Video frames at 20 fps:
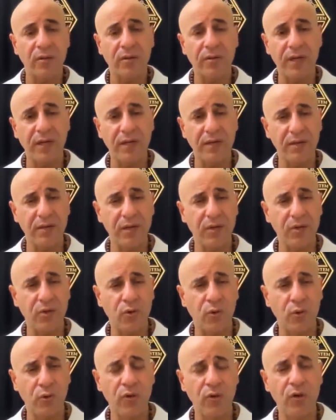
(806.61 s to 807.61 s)
They need to
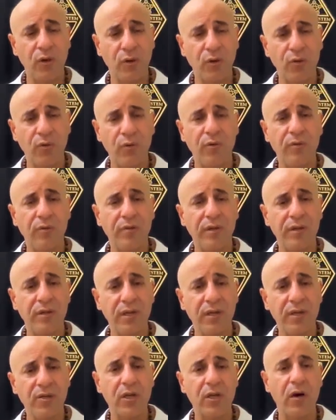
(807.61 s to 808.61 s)
know the
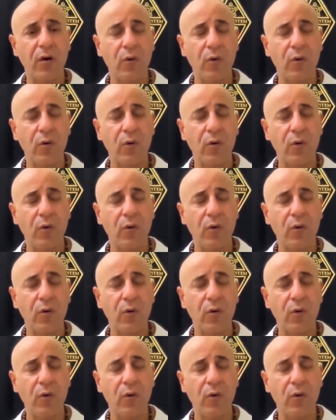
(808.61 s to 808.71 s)
teacher.